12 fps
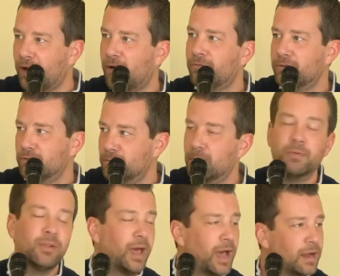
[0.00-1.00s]
I often
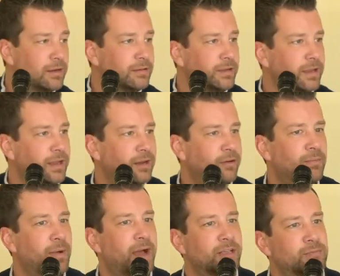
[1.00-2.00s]
remember that. And it yeah.
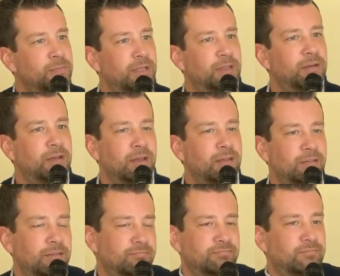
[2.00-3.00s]
reminds me that
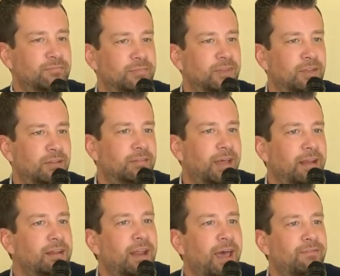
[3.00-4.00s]
I
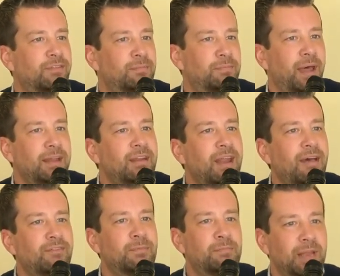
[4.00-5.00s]
didn't have to I didn't
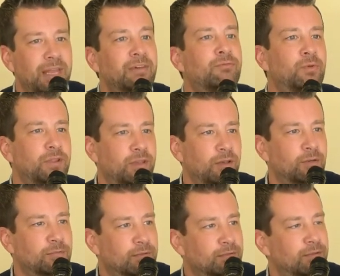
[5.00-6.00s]
have to live with
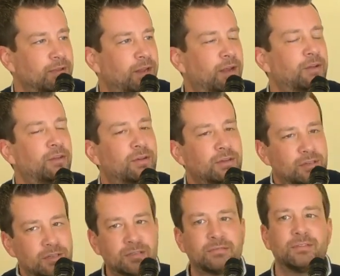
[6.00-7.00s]
you. You know, you can
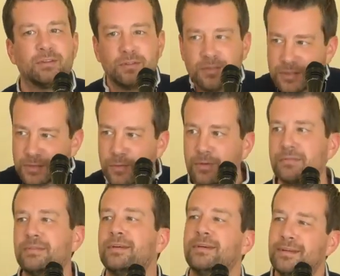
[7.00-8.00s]
just you can just sort
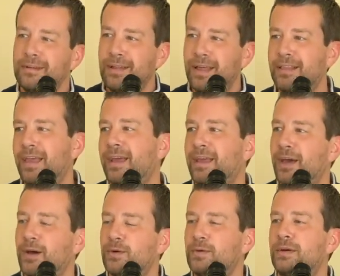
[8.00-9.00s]
of let that
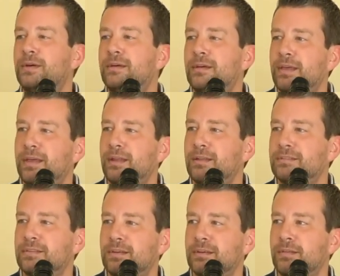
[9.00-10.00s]
go and
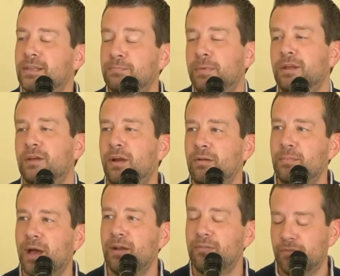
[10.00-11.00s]
it's uh, it's been a great
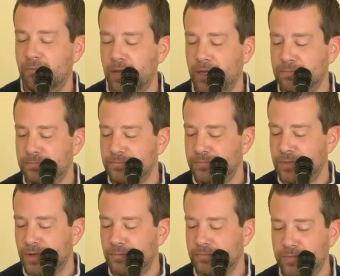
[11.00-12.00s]
reminder for me.
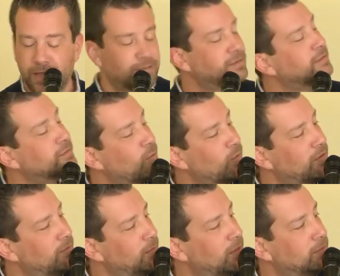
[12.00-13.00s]
So that's the story
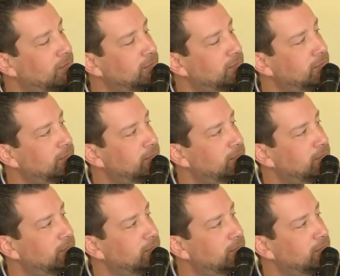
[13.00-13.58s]
of the men. Yes,